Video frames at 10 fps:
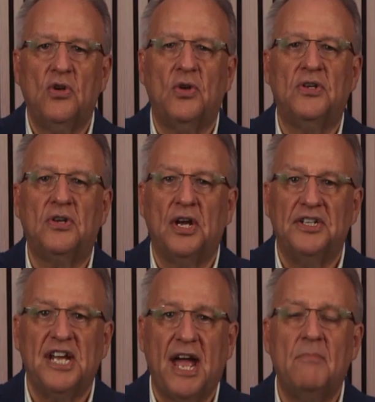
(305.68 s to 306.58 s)
could
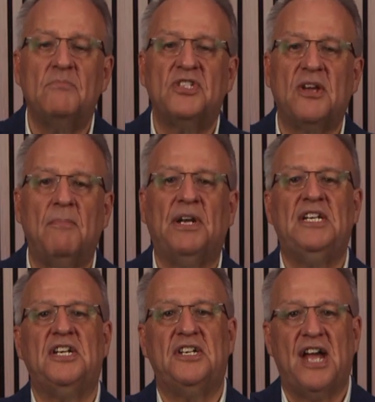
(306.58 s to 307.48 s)
condemn somebody
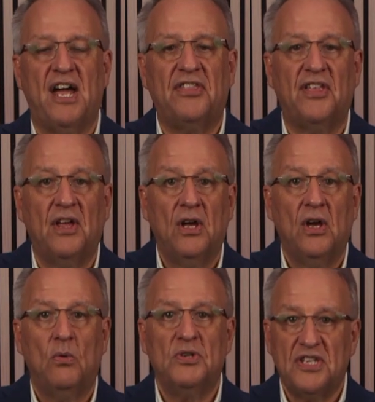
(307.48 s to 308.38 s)
to death
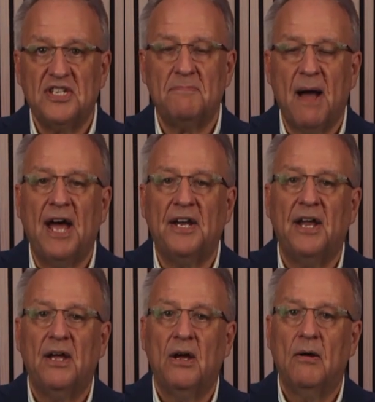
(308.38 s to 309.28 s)
was this man,
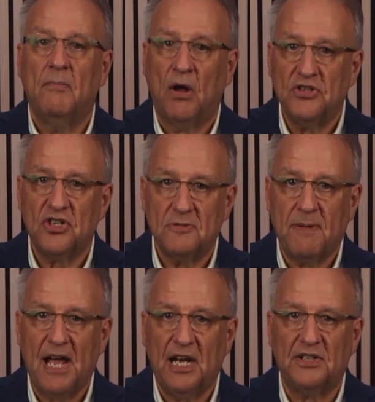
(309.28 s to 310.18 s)
Pontius
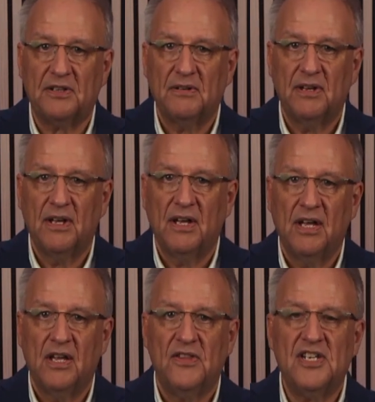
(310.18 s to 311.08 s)
Pilate.
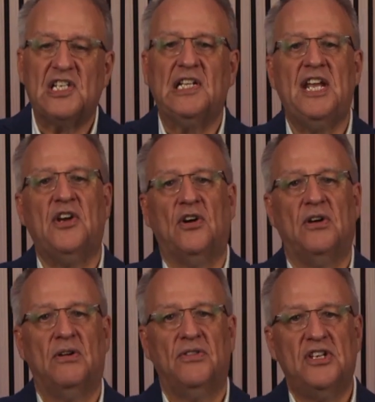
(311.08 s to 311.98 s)
This
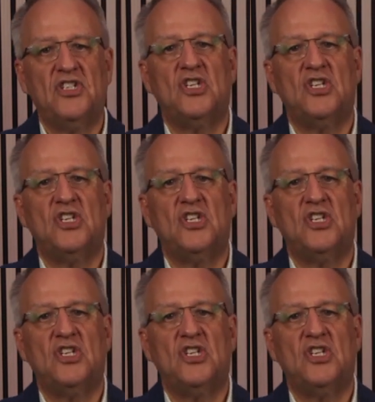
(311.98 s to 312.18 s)
leader, this